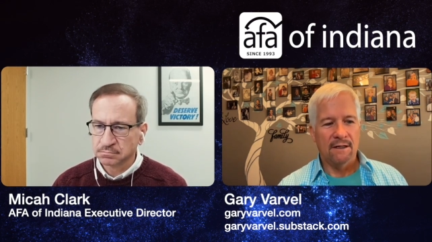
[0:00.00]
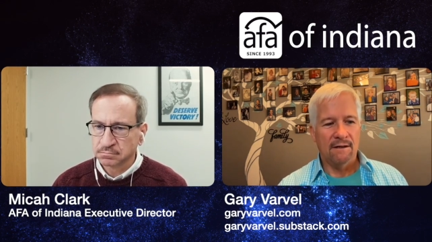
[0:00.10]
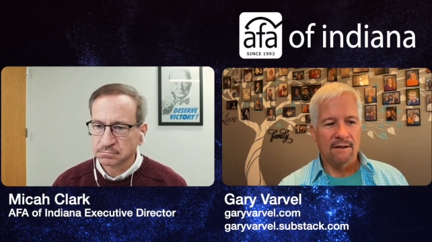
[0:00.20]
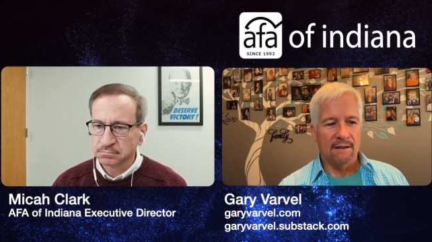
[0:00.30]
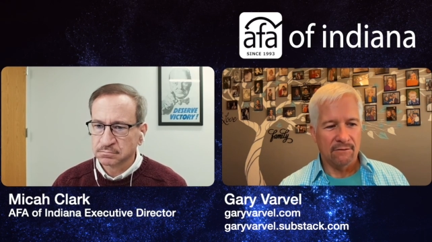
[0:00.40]
Speaker 1: uh,
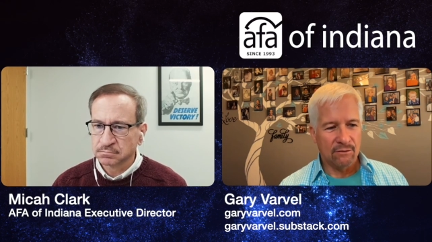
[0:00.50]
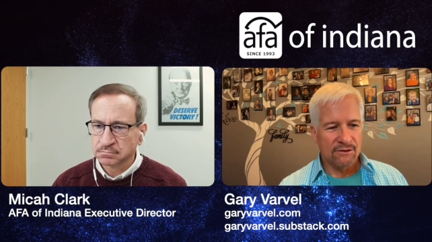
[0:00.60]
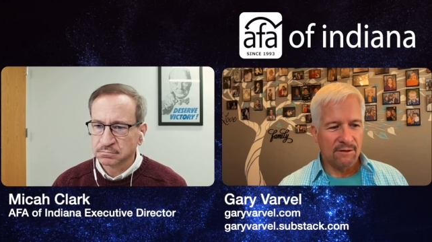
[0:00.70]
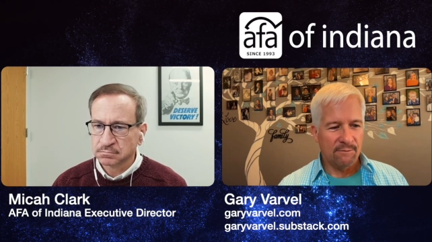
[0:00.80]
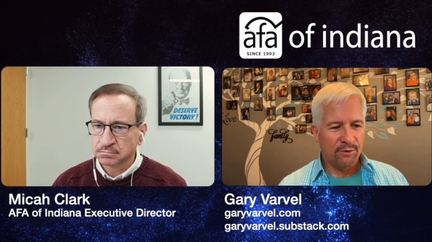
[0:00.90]
and of
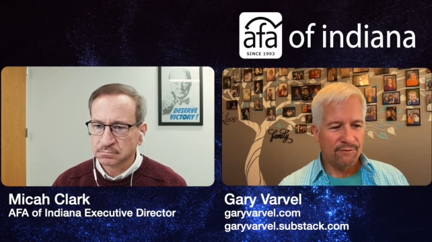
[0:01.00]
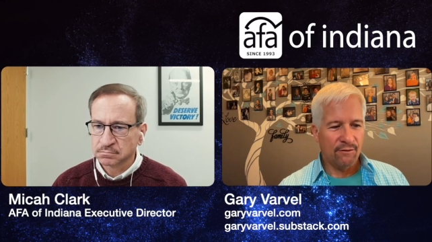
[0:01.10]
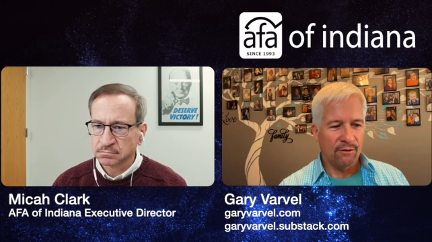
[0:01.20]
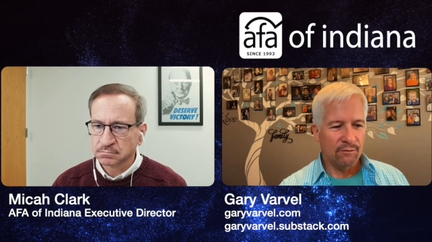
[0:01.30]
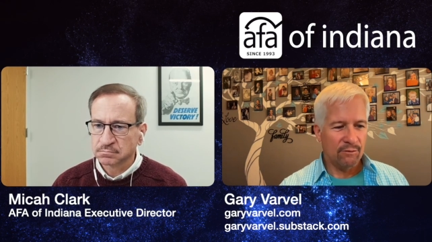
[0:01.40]
course I'm pretty
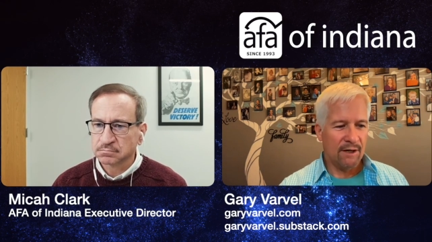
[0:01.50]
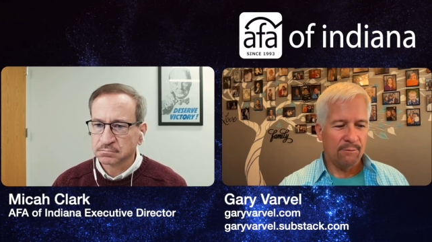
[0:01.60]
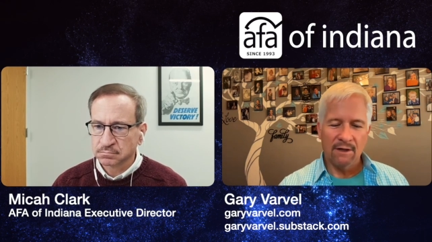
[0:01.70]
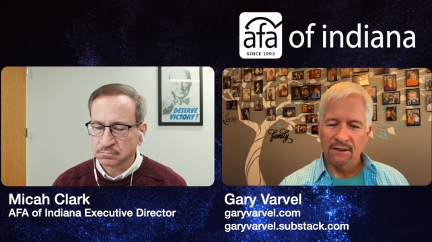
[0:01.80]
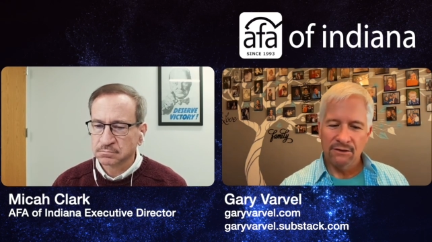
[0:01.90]
far
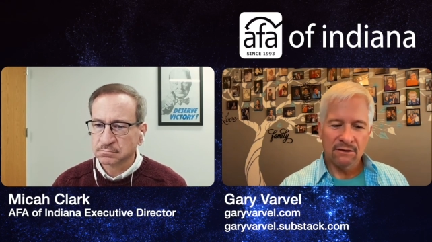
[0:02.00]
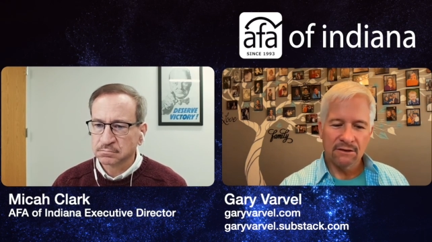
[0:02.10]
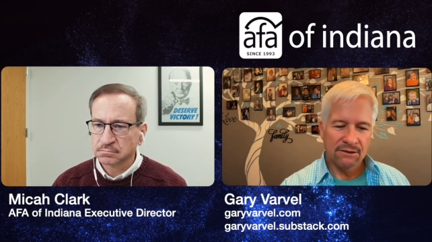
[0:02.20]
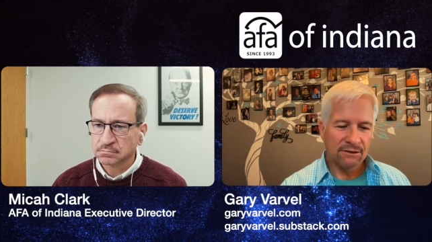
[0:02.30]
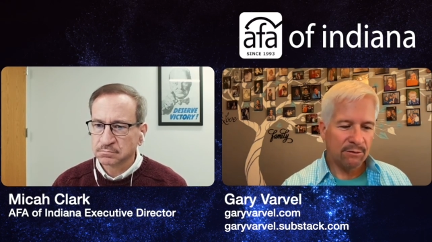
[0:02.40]
right. But I still
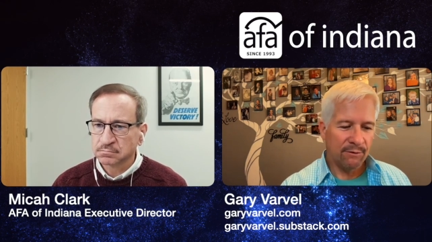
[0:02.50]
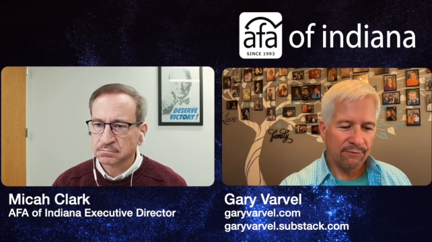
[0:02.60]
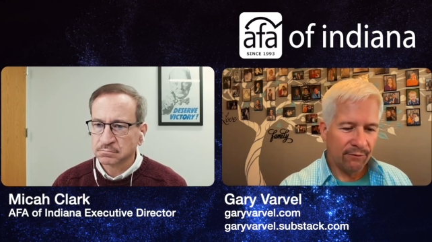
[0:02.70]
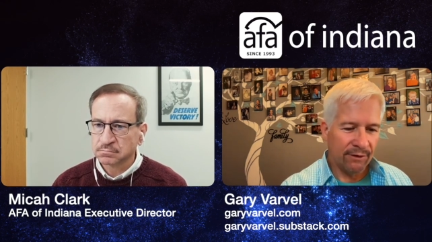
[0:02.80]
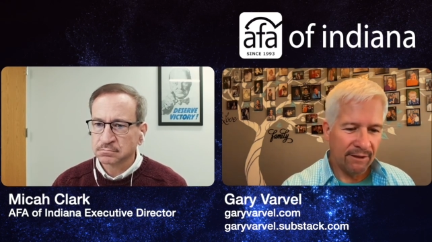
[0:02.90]
consider him a
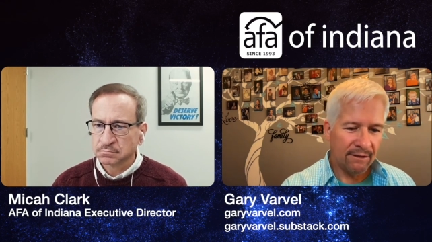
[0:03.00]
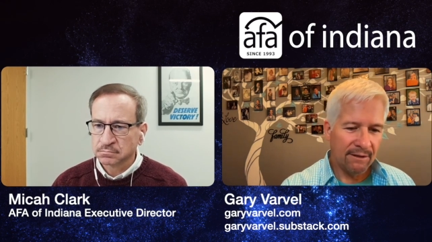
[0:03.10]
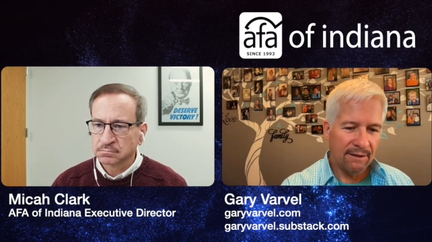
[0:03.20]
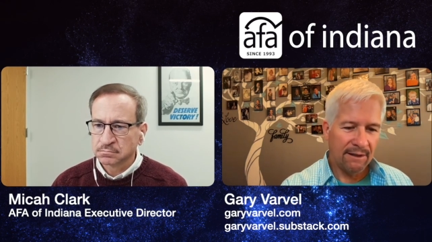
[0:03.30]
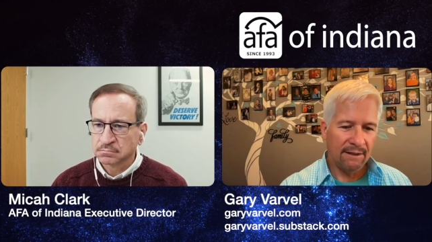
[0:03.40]

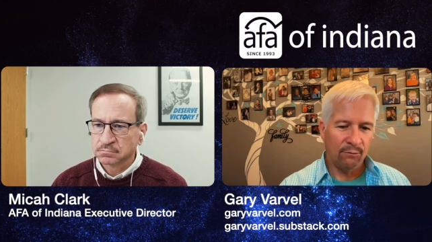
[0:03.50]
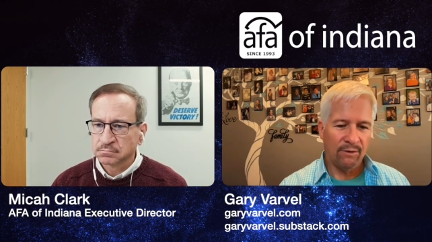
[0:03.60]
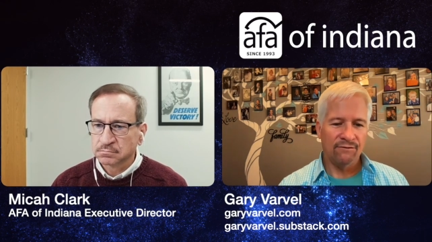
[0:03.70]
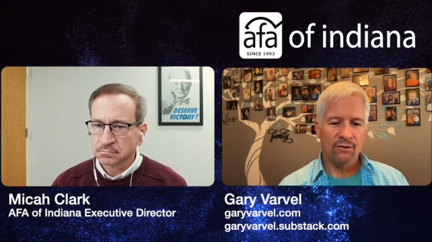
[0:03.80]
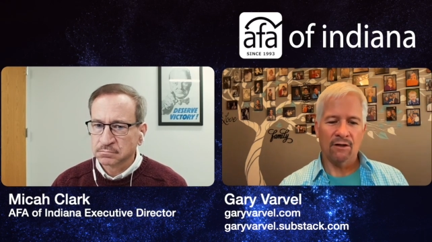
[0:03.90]
friend, and
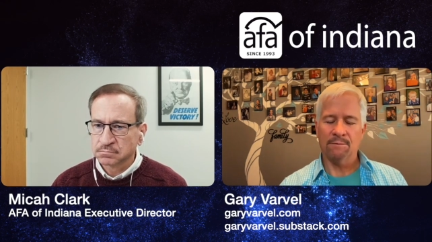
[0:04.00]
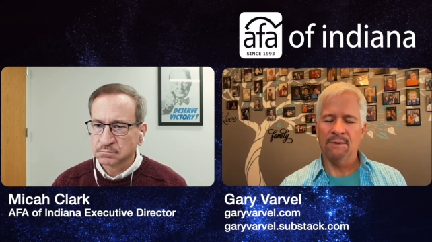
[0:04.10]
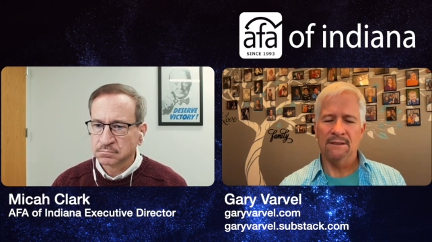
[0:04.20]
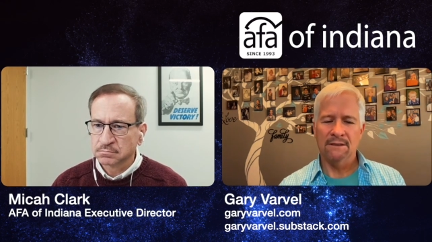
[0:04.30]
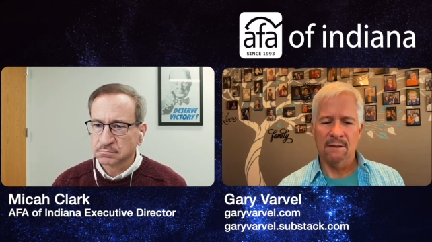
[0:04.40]
we've talked
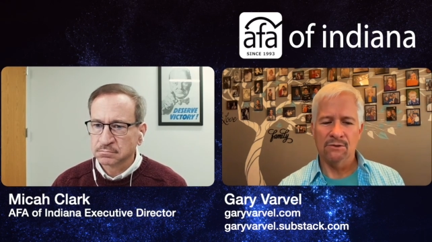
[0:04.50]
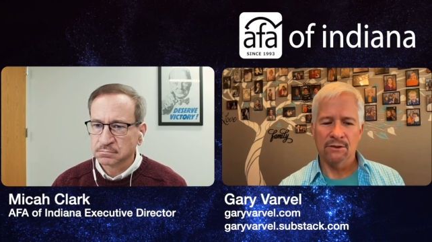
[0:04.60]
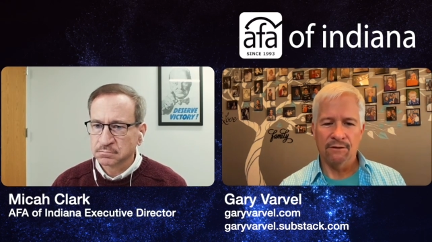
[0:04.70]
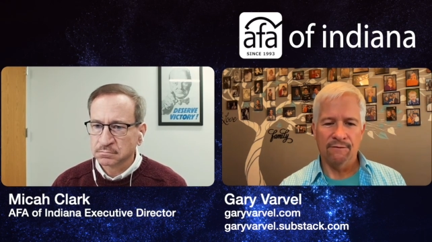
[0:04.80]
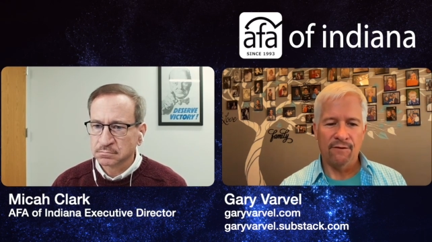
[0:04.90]
many times
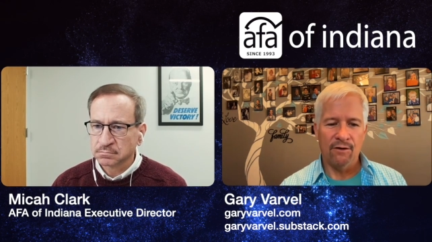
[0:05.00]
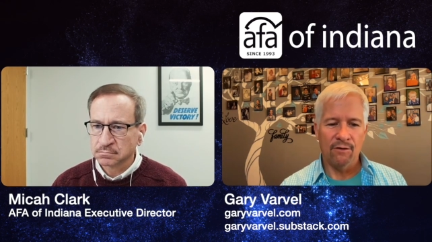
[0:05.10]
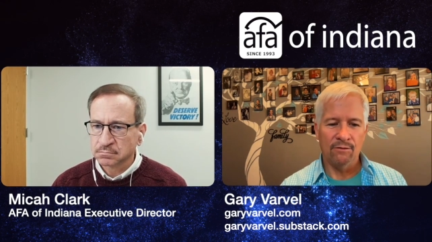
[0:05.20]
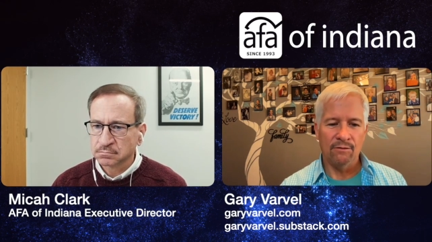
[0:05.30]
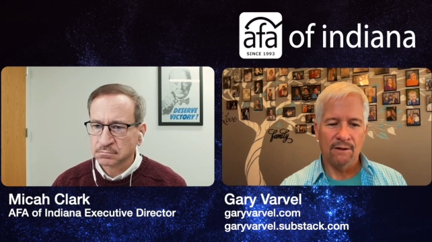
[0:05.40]
on the
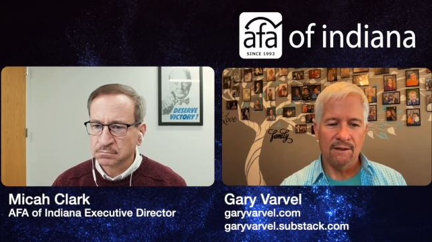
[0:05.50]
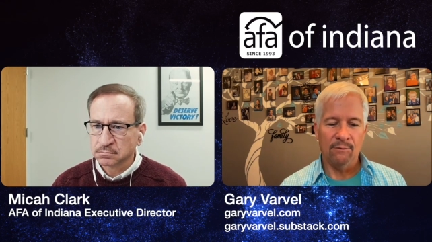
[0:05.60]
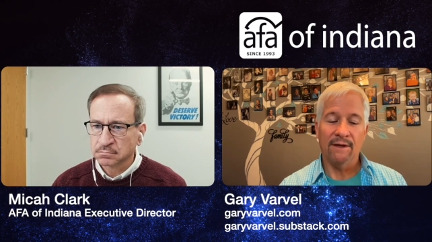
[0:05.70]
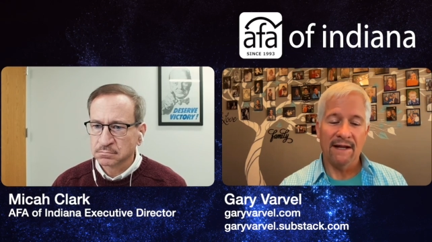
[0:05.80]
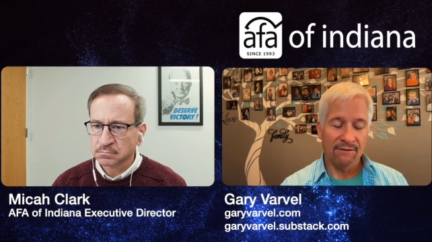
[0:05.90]
phone,
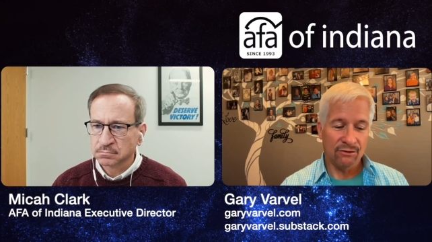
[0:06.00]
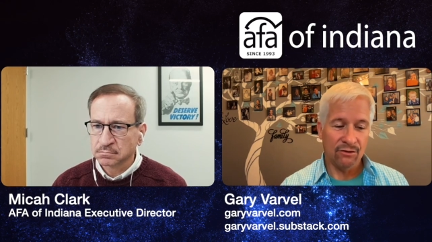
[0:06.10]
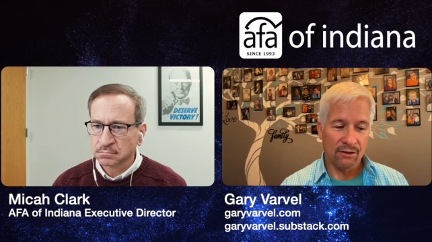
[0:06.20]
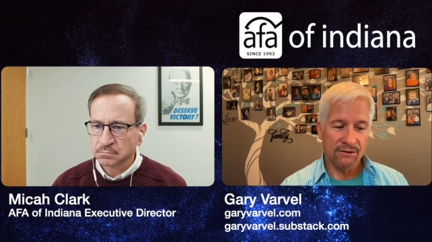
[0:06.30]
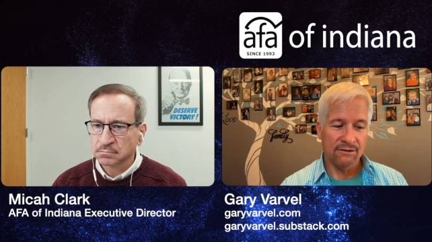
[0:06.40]
and we haven't
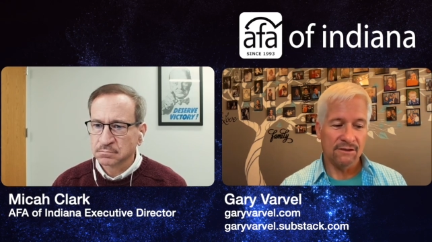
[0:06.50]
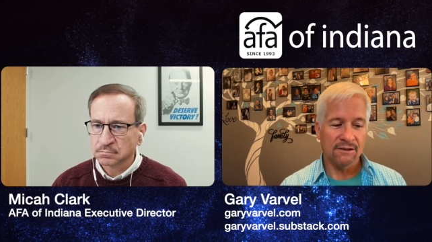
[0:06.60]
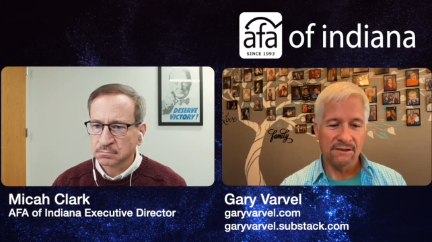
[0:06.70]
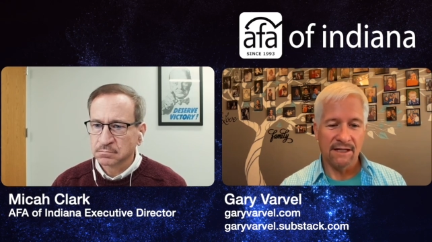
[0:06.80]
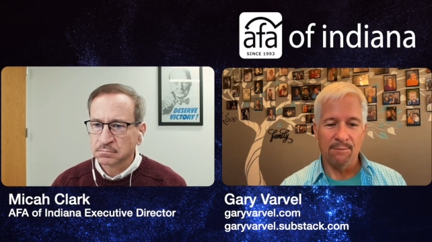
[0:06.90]
talked since
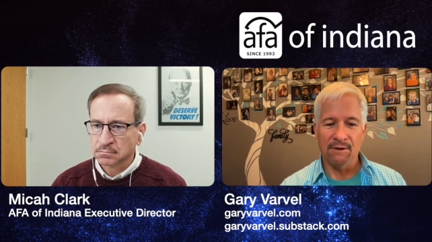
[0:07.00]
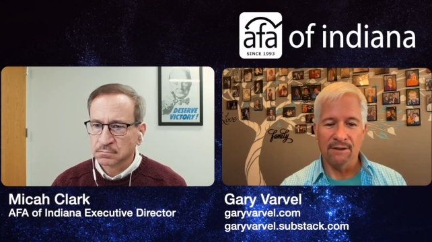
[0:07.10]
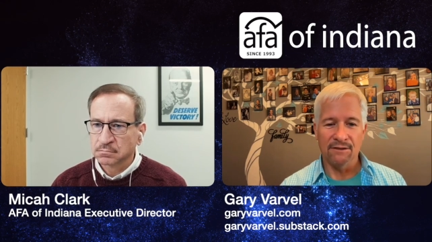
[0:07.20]
this happened.